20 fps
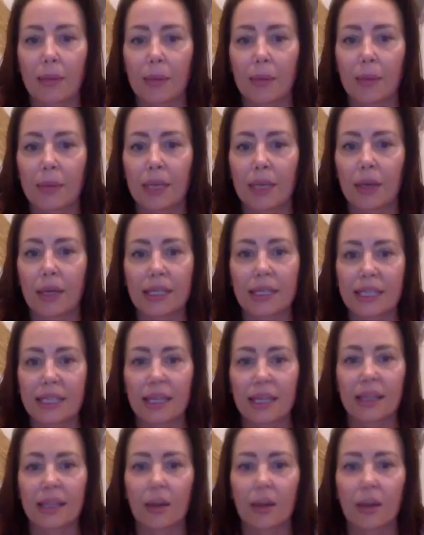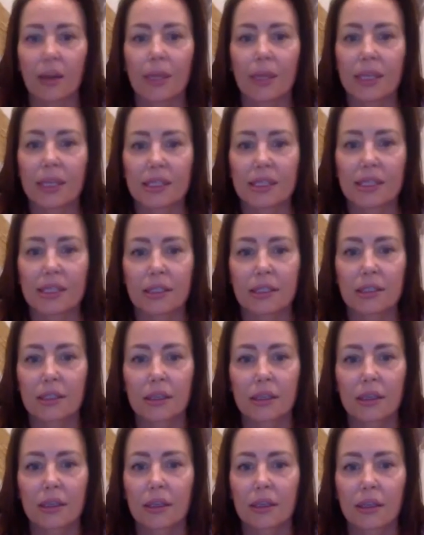I see a therapist
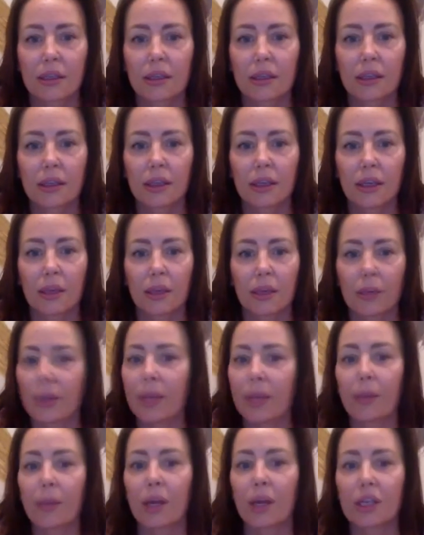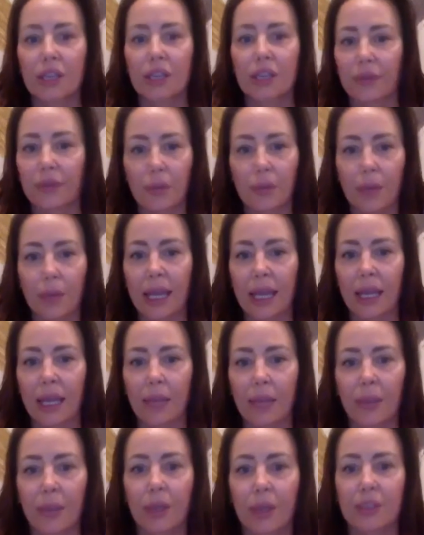pretty much every week,
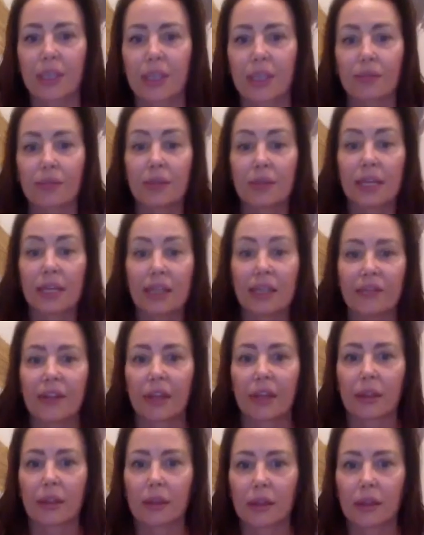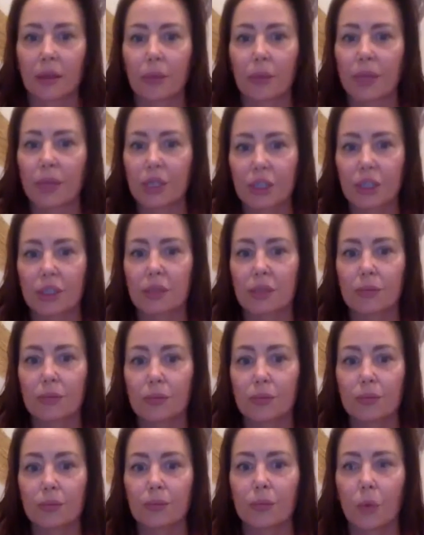because I really think that we should
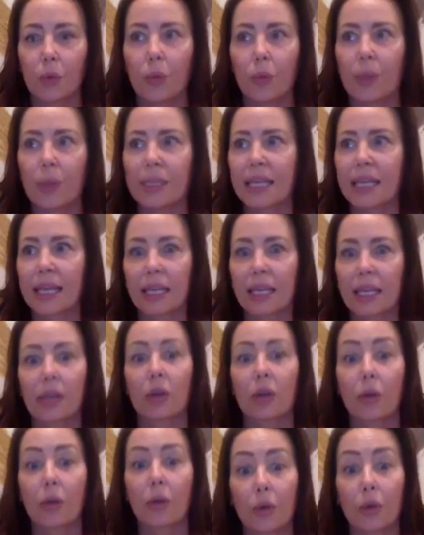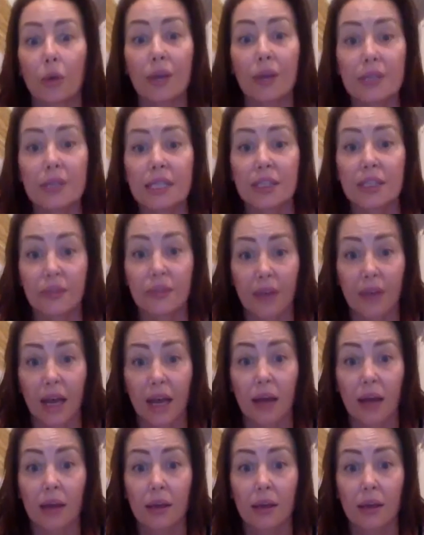all be taking a lot more notice of our